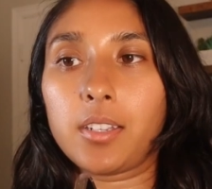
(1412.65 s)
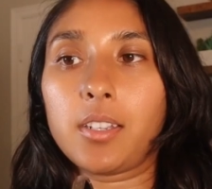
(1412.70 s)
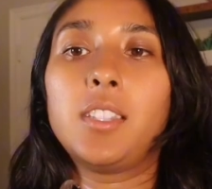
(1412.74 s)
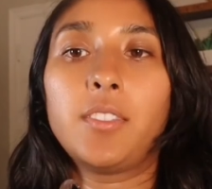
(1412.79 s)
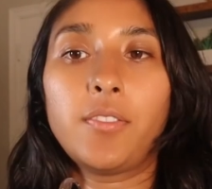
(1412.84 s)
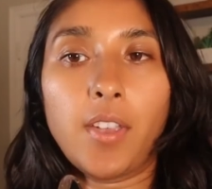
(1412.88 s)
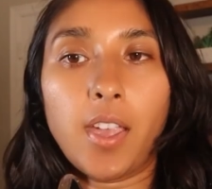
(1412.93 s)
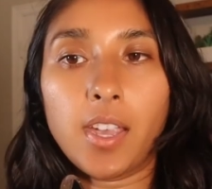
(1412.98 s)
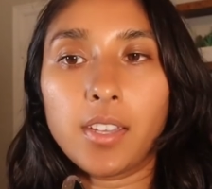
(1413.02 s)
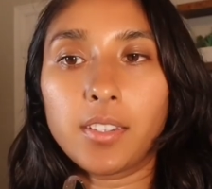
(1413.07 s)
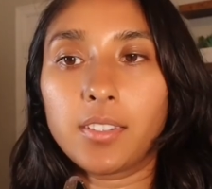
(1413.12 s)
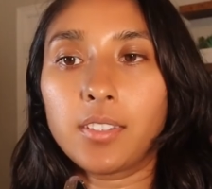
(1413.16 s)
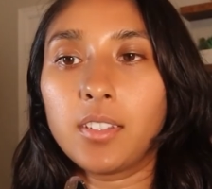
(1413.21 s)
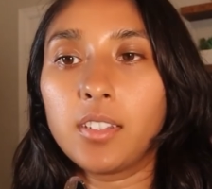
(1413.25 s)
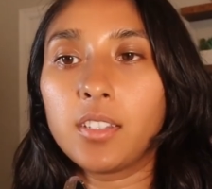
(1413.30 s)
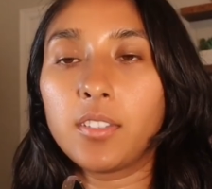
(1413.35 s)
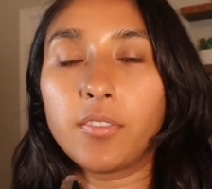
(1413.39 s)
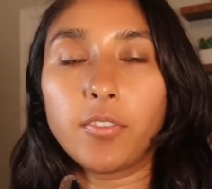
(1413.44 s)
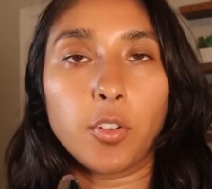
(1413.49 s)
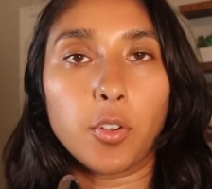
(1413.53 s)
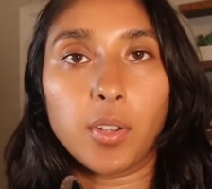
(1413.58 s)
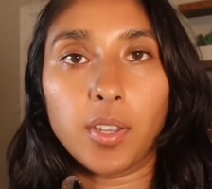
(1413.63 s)
It's fast,
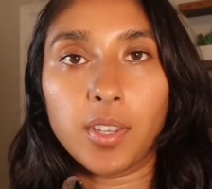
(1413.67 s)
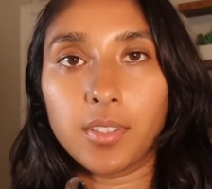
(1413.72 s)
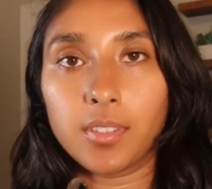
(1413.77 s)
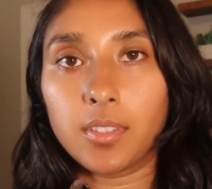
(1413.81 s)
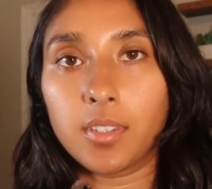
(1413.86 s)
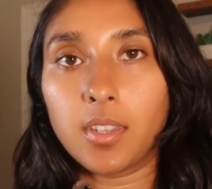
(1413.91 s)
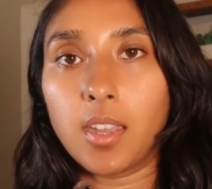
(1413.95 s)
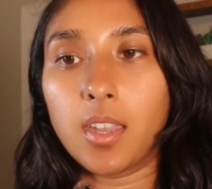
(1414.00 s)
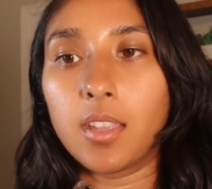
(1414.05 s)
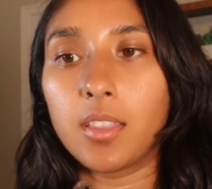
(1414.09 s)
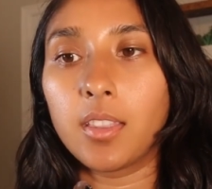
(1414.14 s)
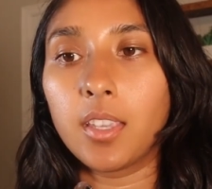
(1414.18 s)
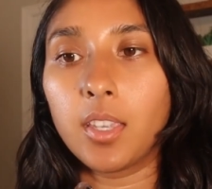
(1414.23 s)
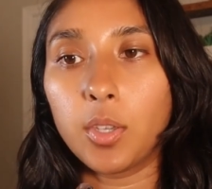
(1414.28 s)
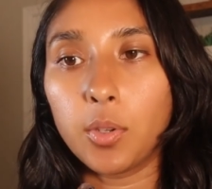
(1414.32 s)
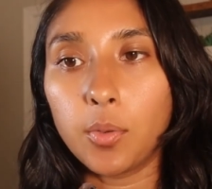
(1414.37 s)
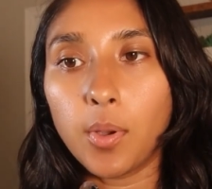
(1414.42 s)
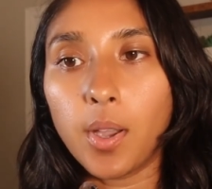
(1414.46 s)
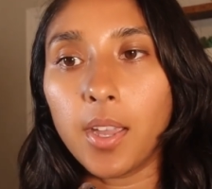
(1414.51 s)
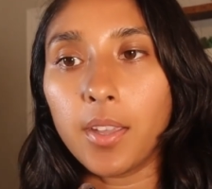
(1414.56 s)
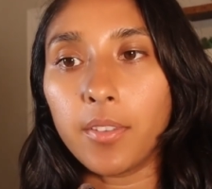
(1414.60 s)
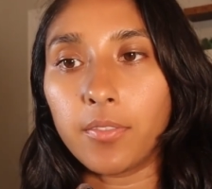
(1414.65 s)
it's focused, and the
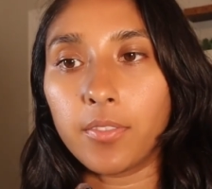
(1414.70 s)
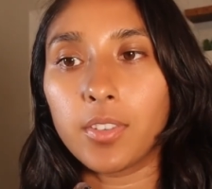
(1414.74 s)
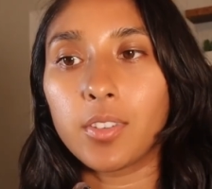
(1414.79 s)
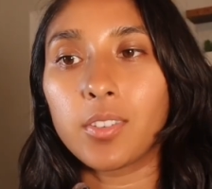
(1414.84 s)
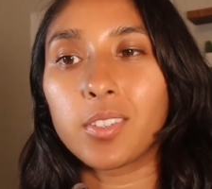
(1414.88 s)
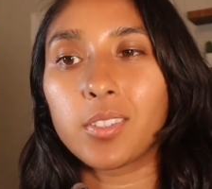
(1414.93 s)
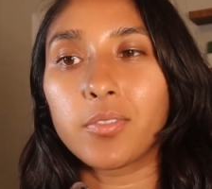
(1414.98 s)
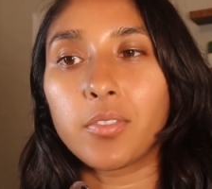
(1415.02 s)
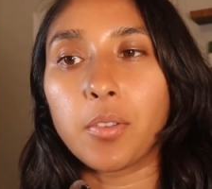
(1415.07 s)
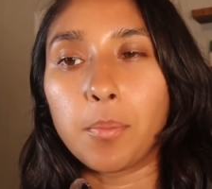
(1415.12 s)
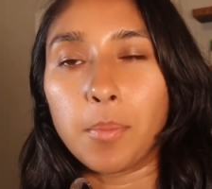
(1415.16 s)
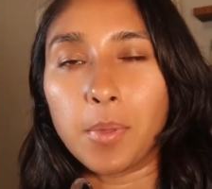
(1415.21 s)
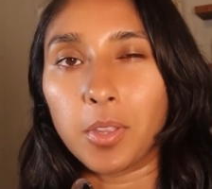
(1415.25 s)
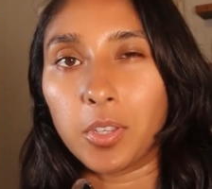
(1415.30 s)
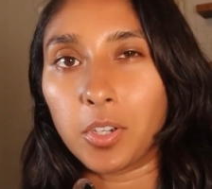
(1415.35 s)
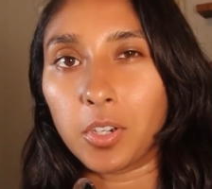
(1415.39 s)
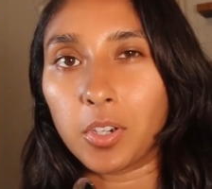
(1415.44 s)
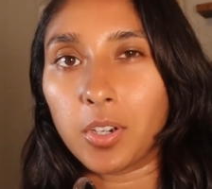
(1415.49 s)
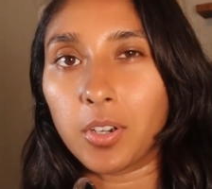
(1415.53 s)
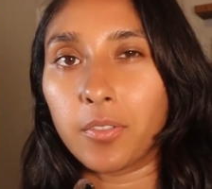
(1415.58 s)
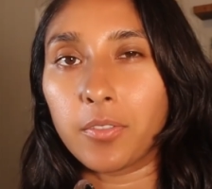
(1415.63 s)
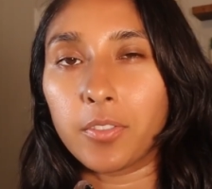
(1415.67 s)
UI feels
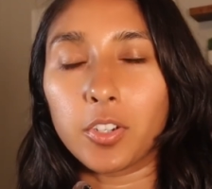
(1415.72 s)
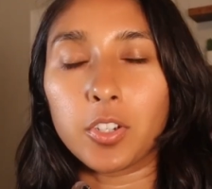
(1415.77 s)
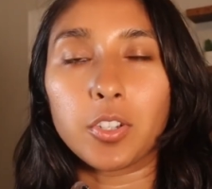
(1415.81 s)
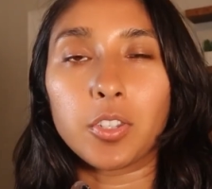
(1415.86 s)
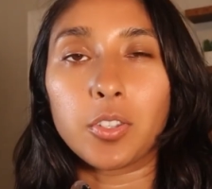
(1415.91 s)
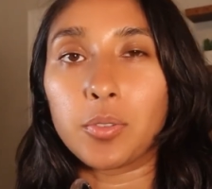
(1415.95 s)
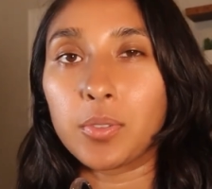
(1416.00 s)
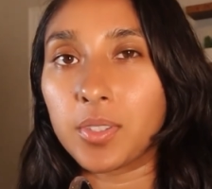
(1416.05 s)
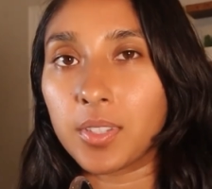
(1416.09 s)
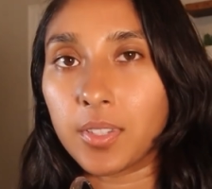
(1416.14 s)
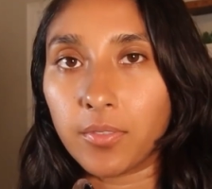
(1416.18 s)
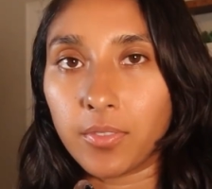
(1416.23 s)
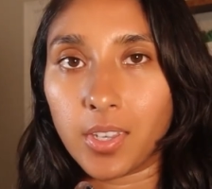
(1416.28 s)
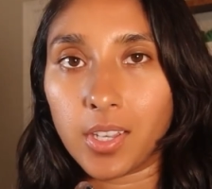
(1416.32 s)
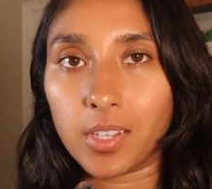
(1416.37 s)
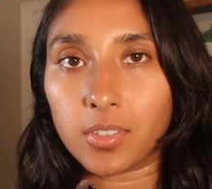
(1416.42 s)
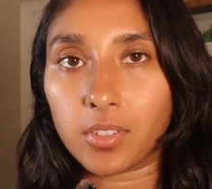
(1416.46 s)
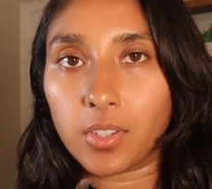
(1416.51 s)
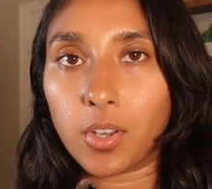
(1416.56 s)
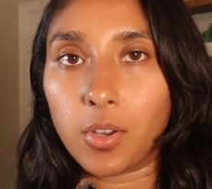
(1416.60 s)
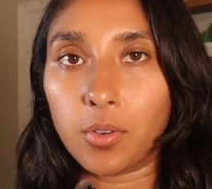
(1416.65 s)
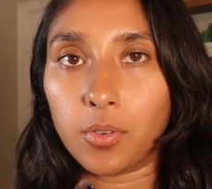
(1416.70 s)
familiar if you're used to
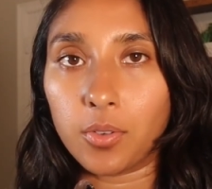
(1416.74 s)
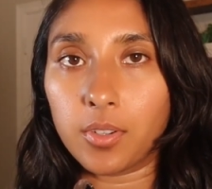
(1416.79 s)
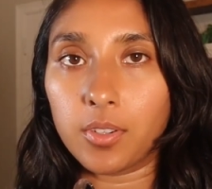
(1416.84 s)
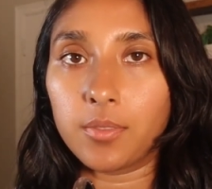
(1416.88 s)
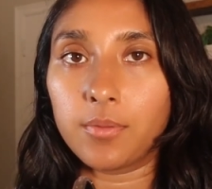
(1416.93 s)
VS Code.